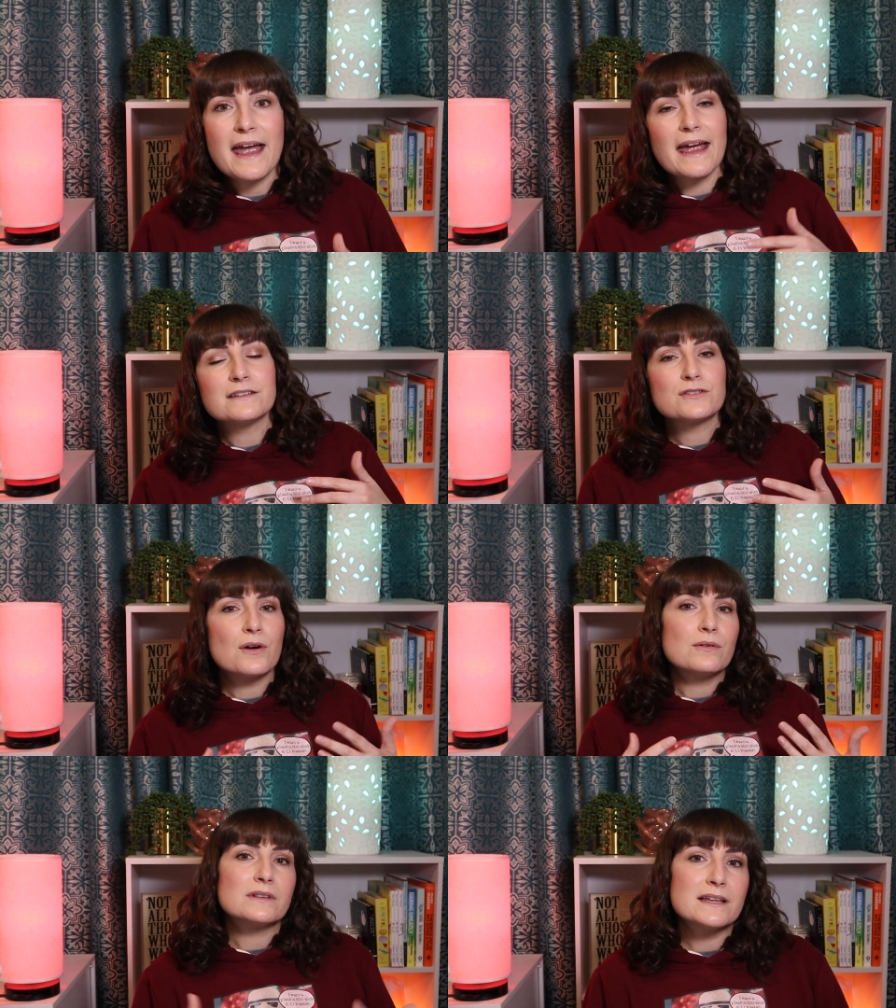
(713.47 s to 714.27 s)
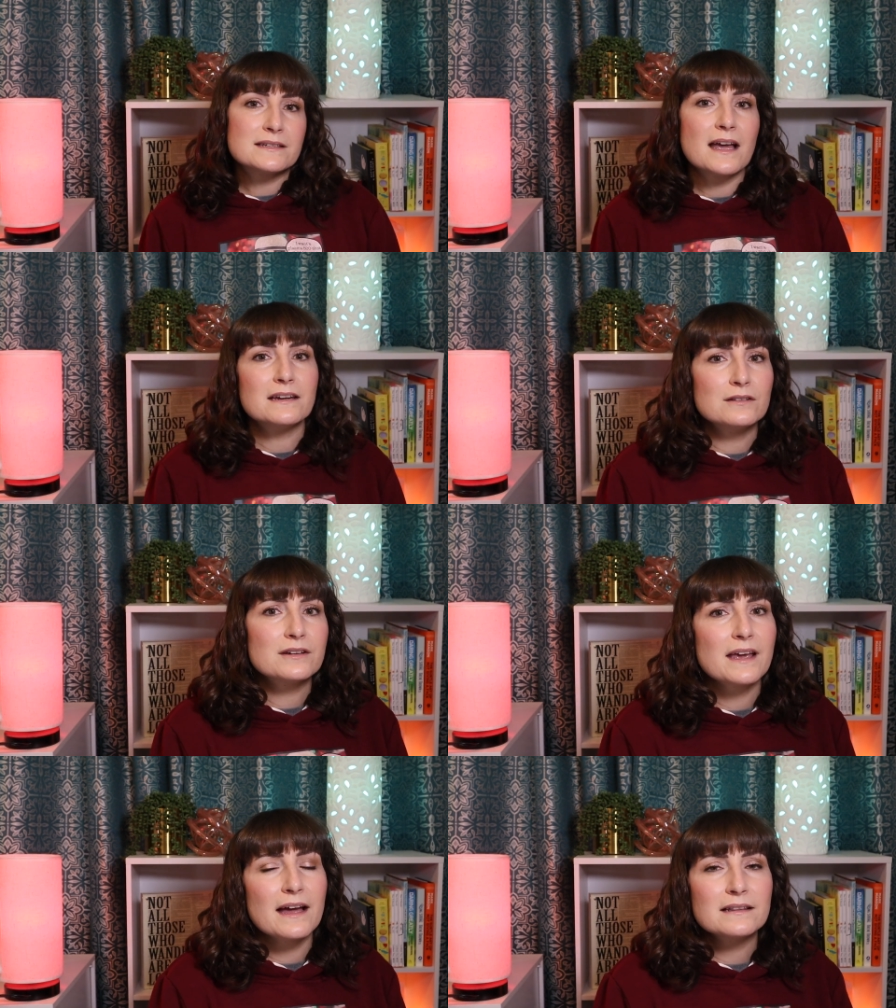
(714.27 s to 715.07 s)
And so let's kind of
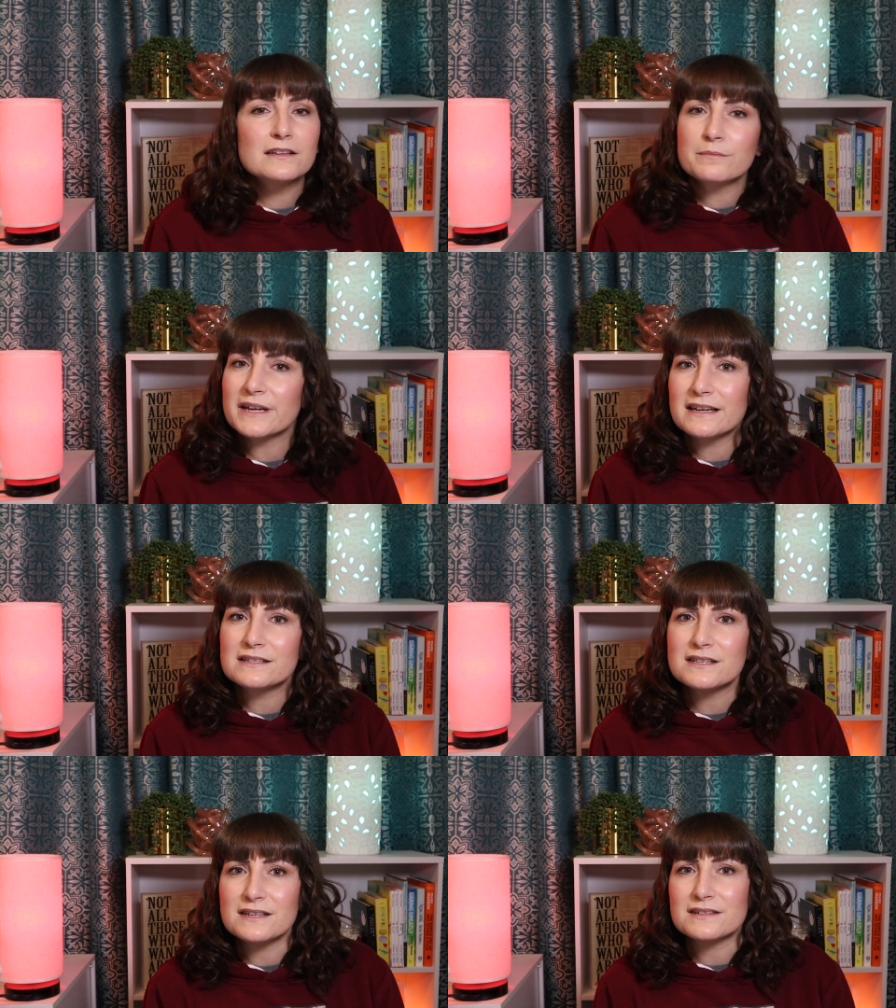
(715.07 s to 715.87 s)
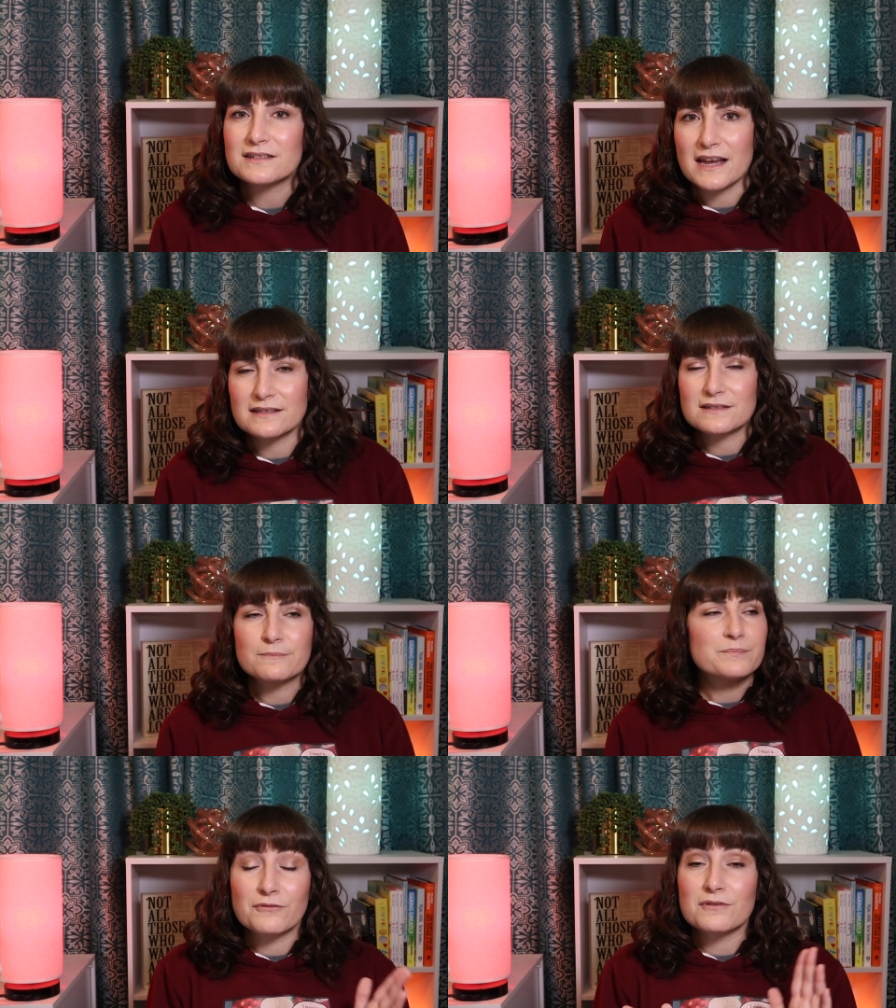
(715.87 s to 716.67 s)
look a little bit into these
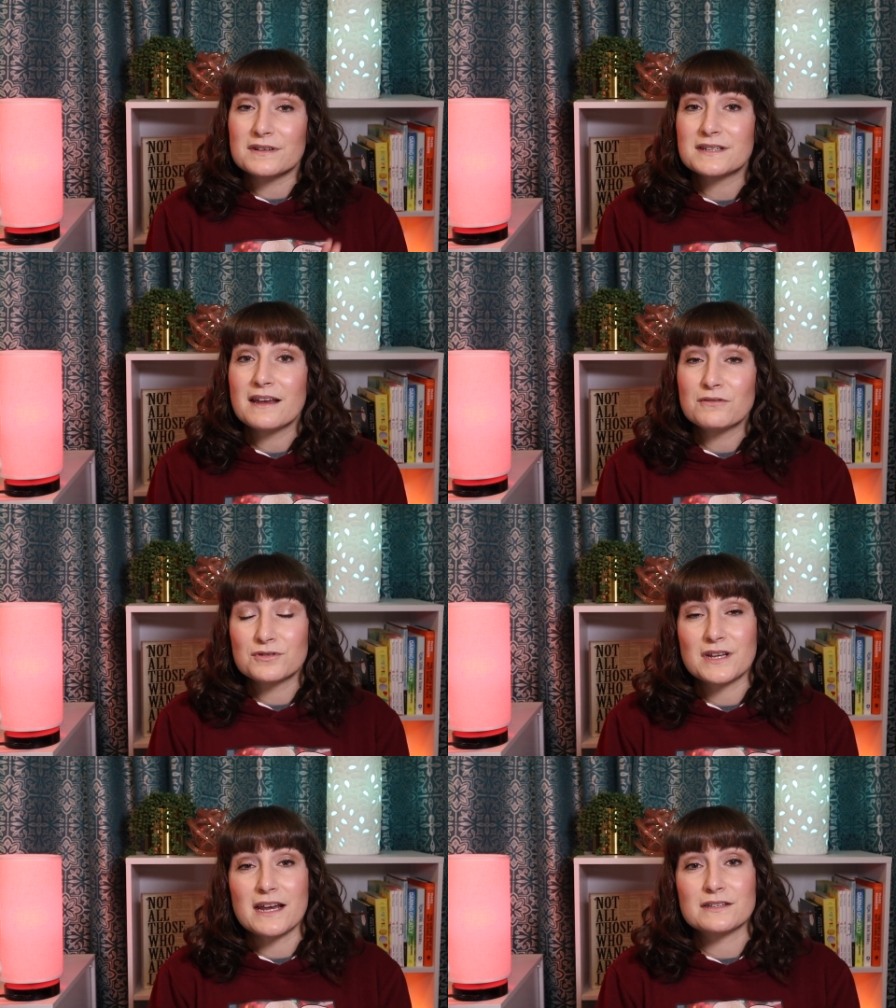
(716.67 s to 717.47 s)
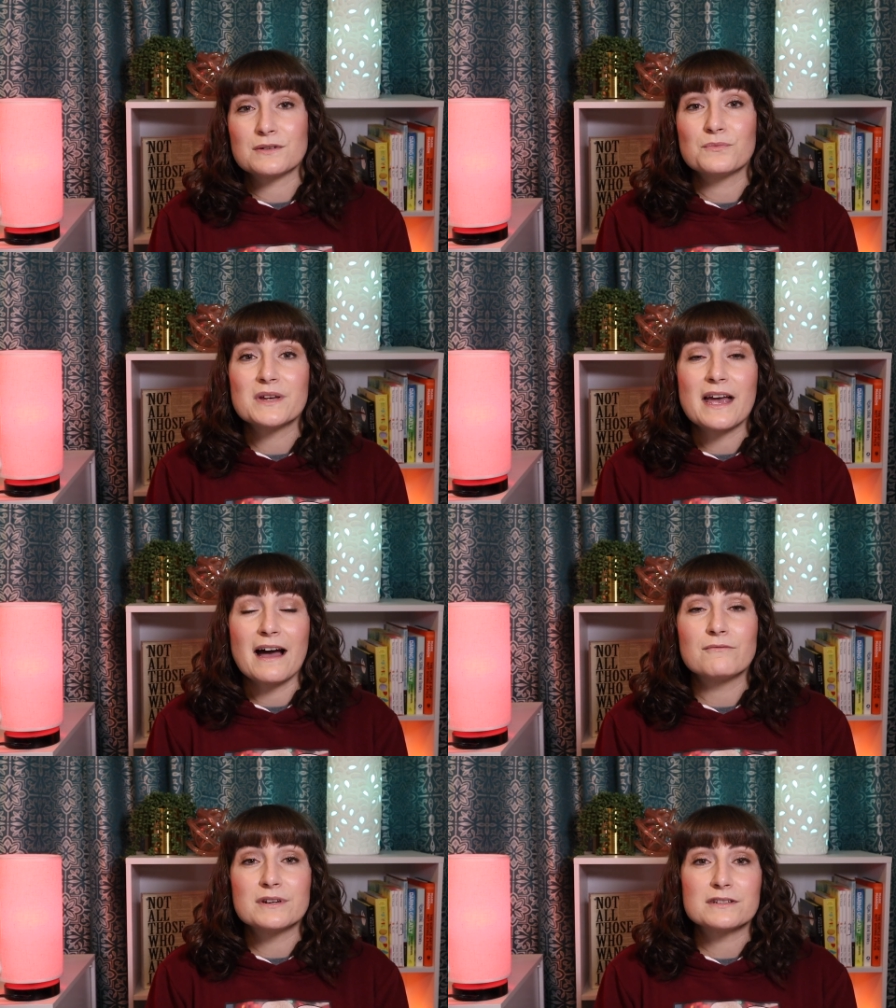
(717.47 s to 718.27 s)
states. For a savior state, we
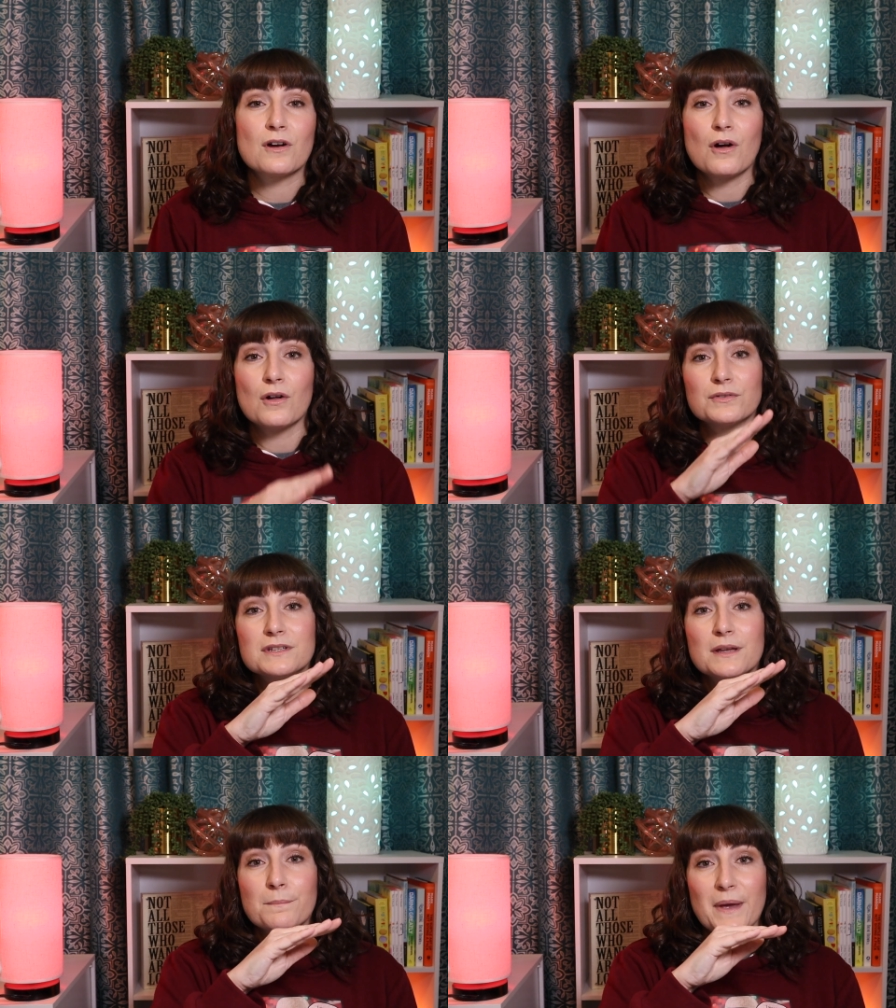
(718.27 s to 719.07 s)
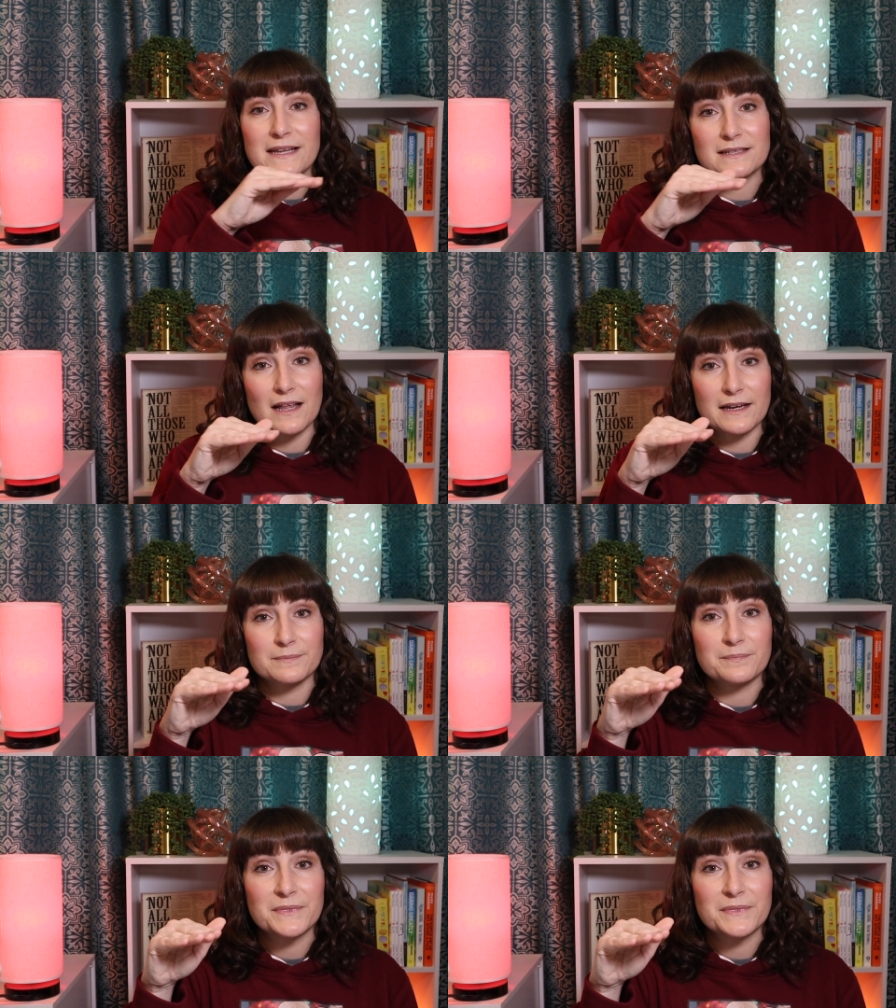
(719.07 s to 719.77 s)
have what is called baseline.